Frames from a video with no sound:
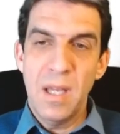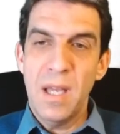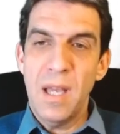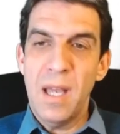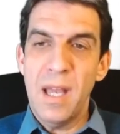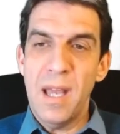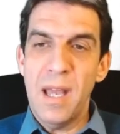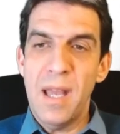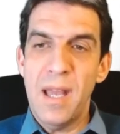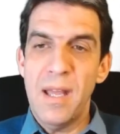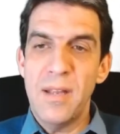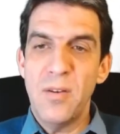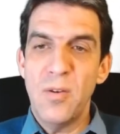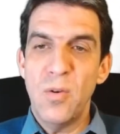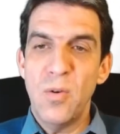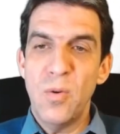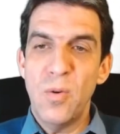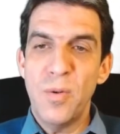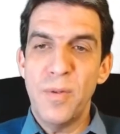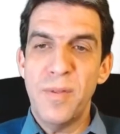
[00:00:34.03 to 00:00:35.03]
And
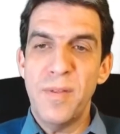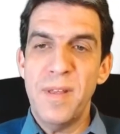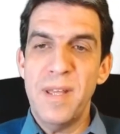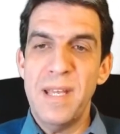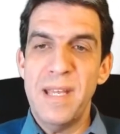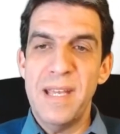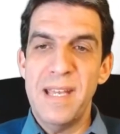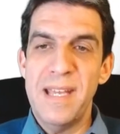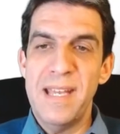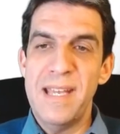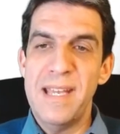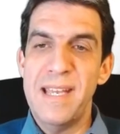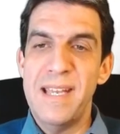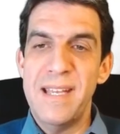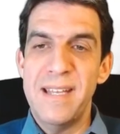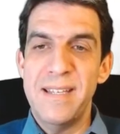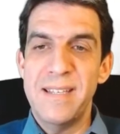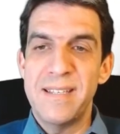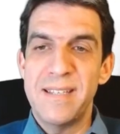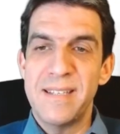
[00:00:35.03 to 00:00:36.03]
Authy
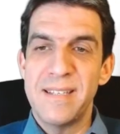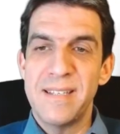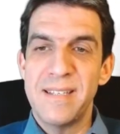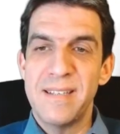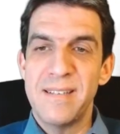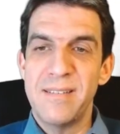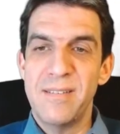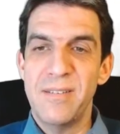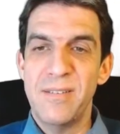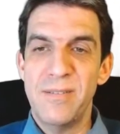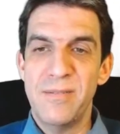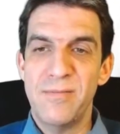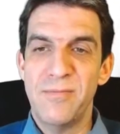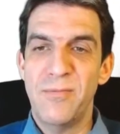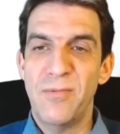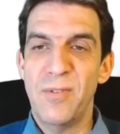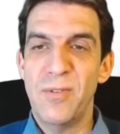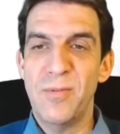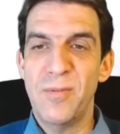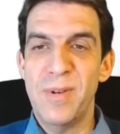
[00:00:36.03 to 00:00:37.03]
is, oh,
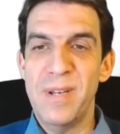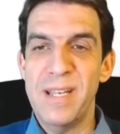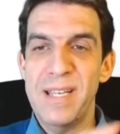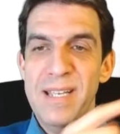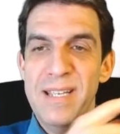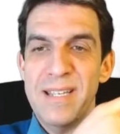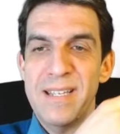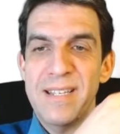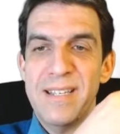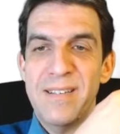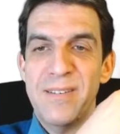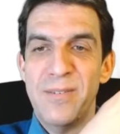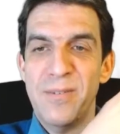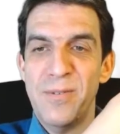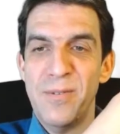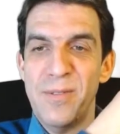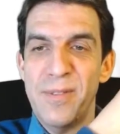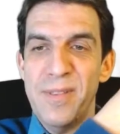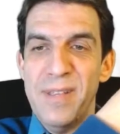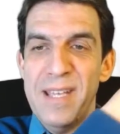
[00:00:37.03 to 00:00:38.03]
wrong way.
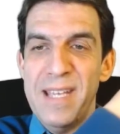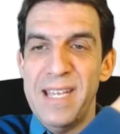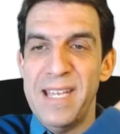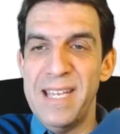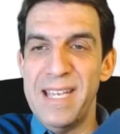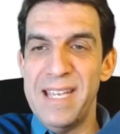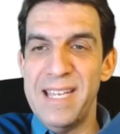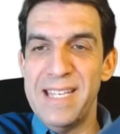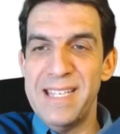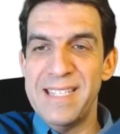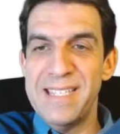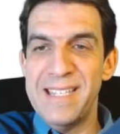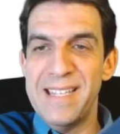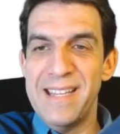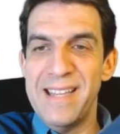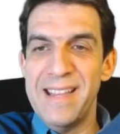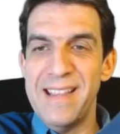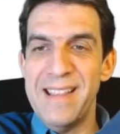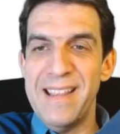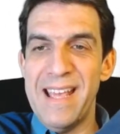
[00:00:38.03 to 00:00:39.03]
Authy is
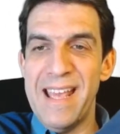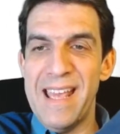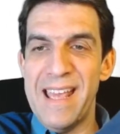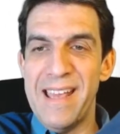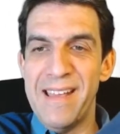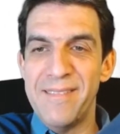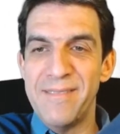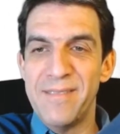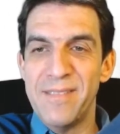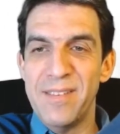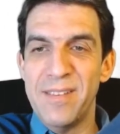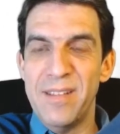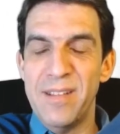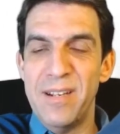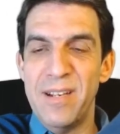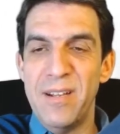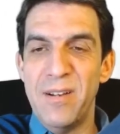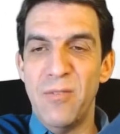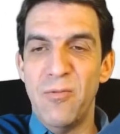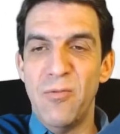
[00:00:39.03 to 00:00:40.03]
there, a
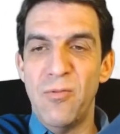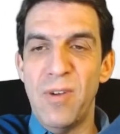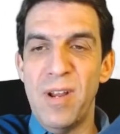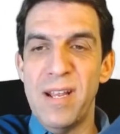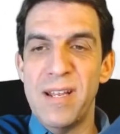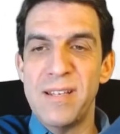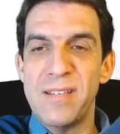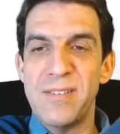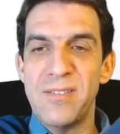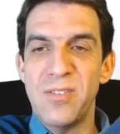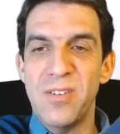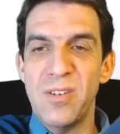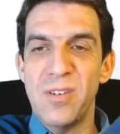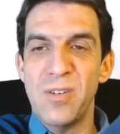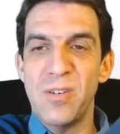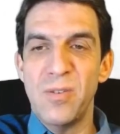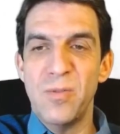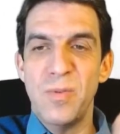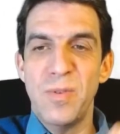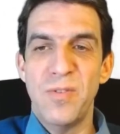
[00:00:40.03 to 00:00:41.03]
little red
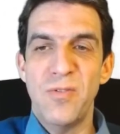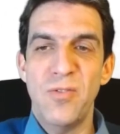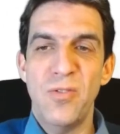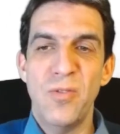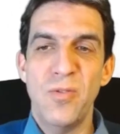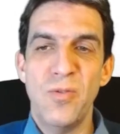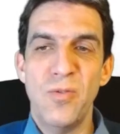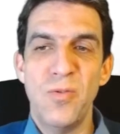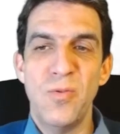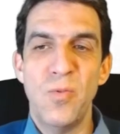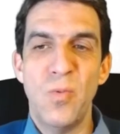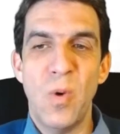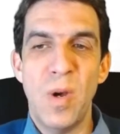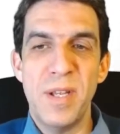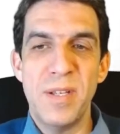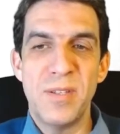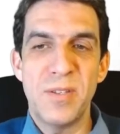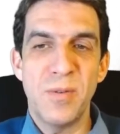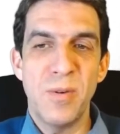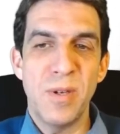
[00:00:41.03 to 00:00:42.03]
circle with two
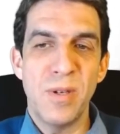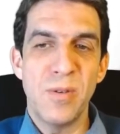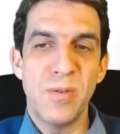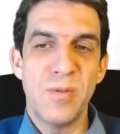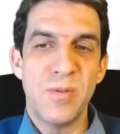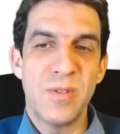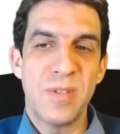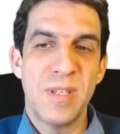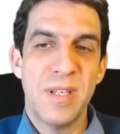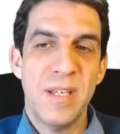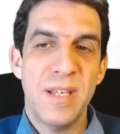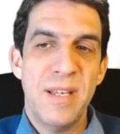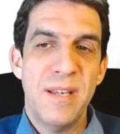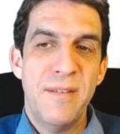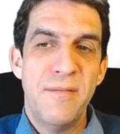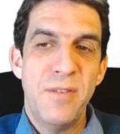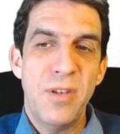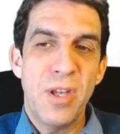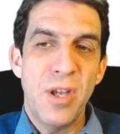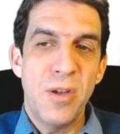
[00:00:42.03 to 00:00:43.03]
white squiggles.
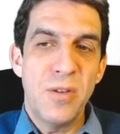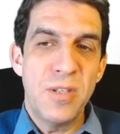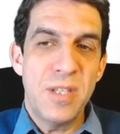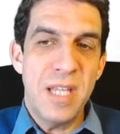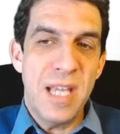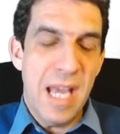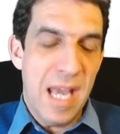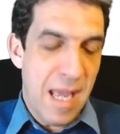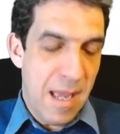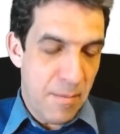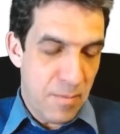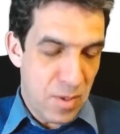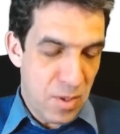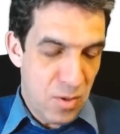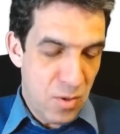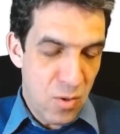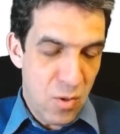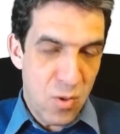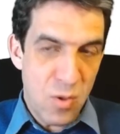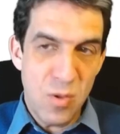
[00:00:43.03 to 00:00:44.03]
If you go to the App
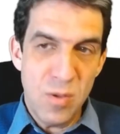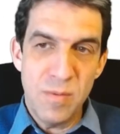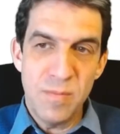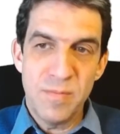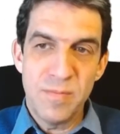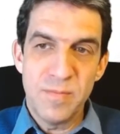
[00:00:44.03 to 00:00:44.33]
Store